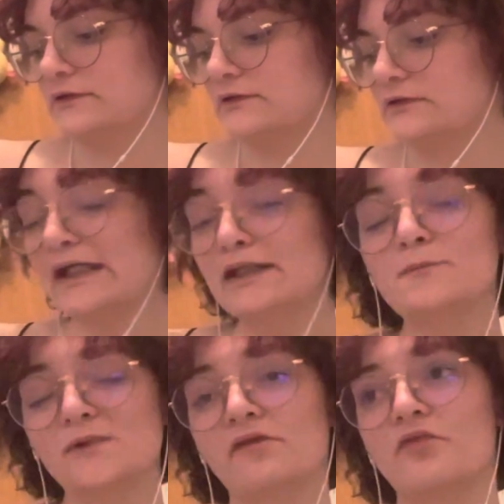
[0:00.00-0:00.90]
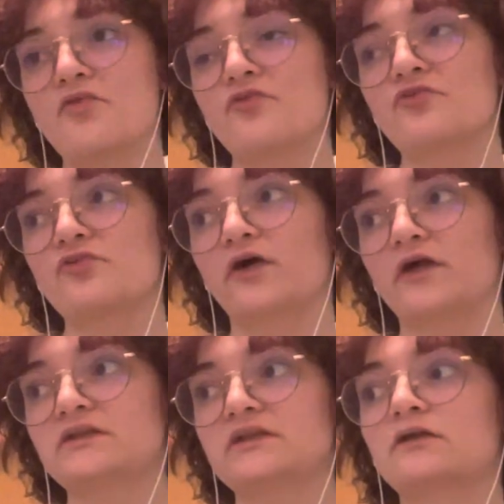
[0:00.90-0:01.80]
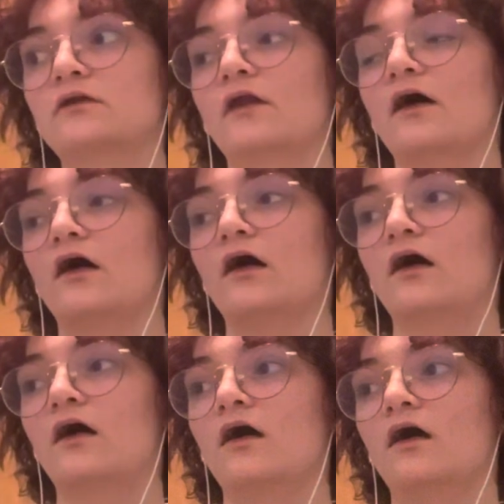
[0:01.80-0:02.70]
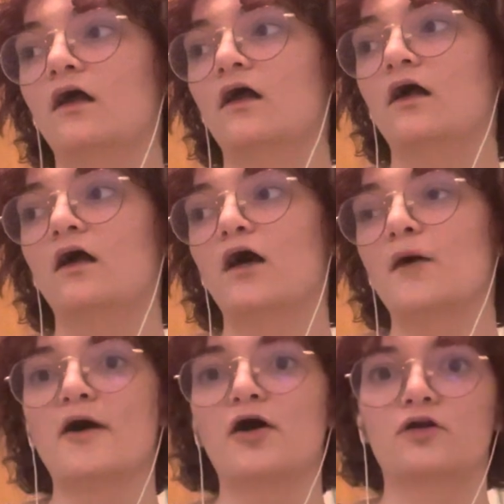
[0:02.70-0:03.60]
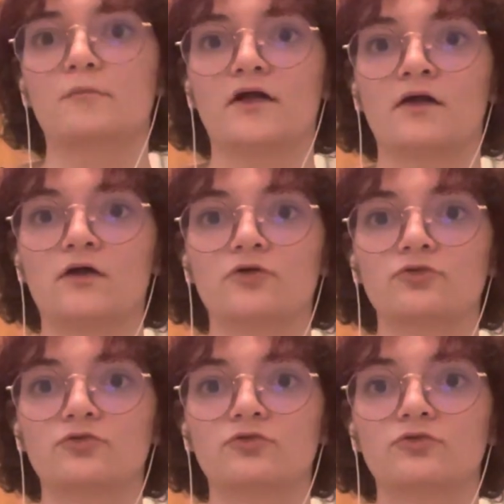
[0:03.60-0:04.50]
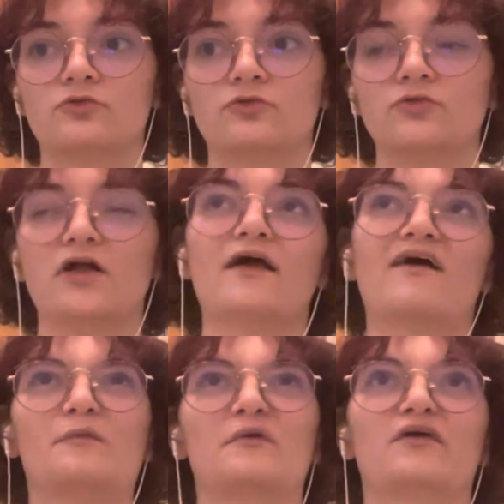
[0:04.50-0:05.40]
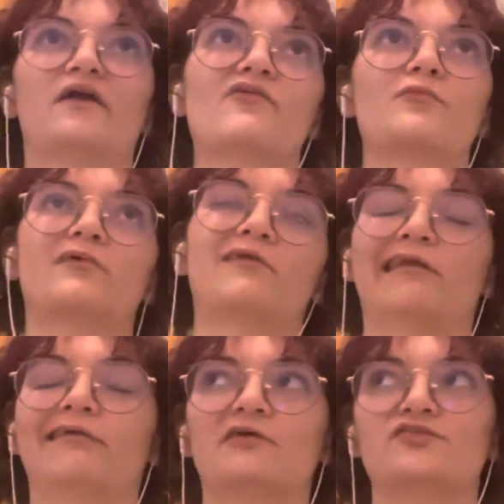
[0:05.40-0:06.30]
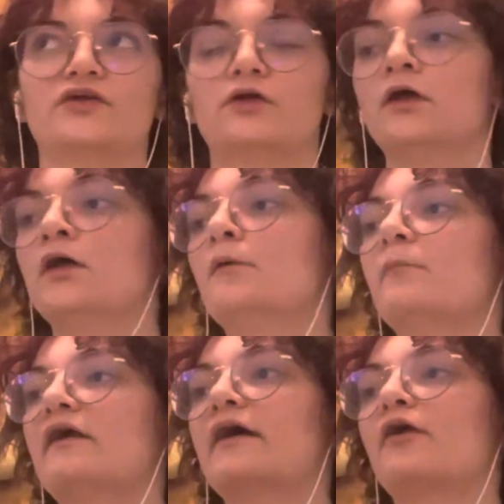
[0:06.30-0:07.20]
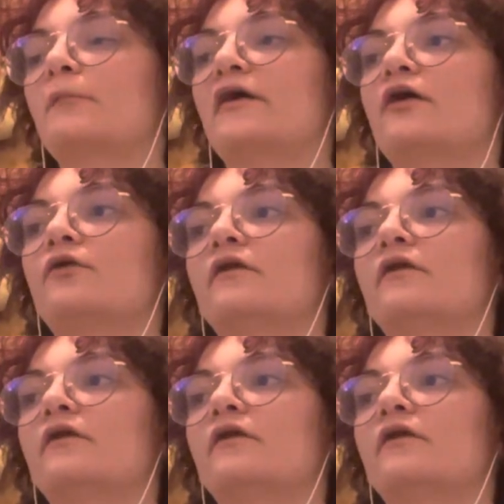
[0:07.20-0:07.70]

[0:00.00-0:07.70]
10 months until I'm out on my own. Not out on my own, I'm gonna like live here. But like out on my own,